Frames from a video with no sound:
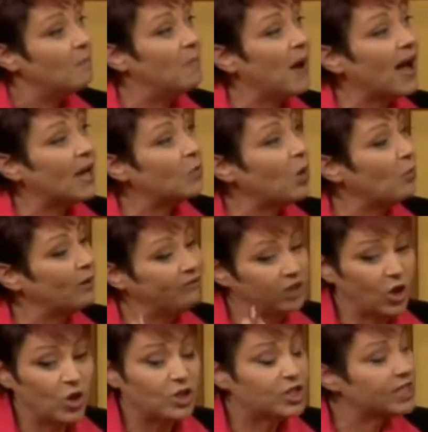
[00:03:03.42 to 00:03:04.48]
by what we've
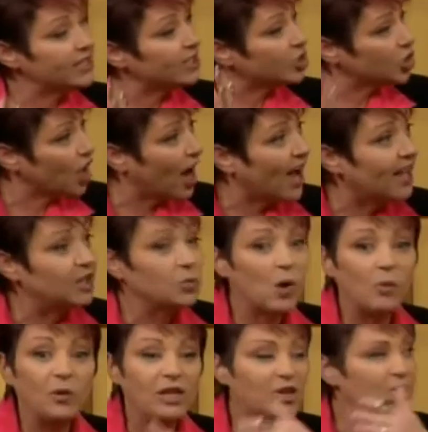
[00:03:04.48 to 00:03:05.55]
learned as a child,
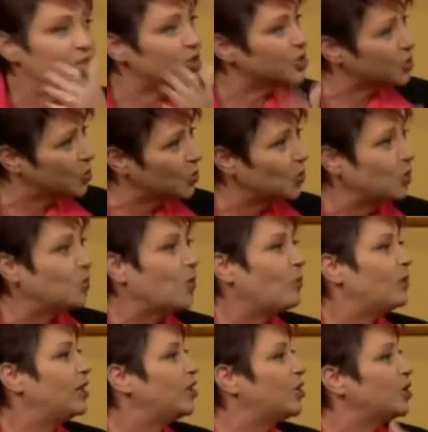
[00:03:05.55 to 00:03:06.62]
what we learned at school,
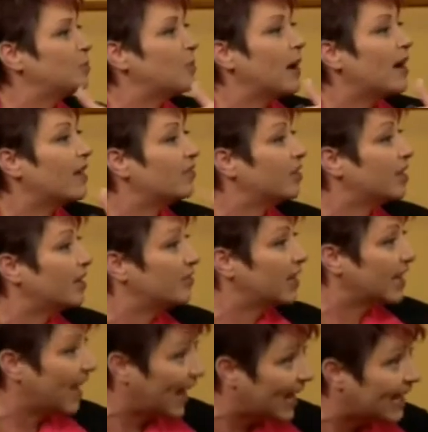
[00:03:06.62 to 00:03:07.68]
what we learned by the, the
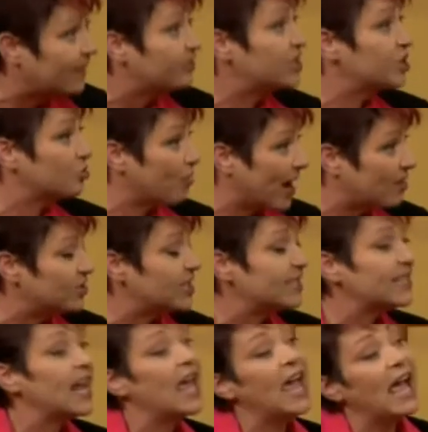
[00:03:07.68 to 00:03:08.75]
caregivers around
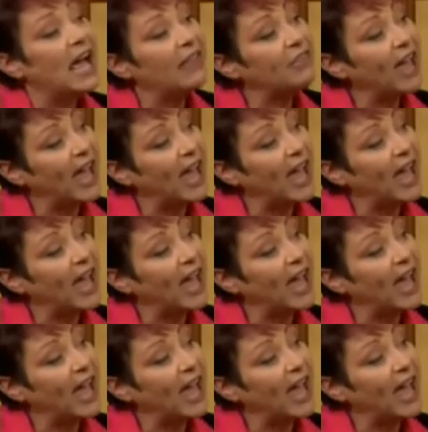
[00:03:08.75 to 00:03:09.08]
us, and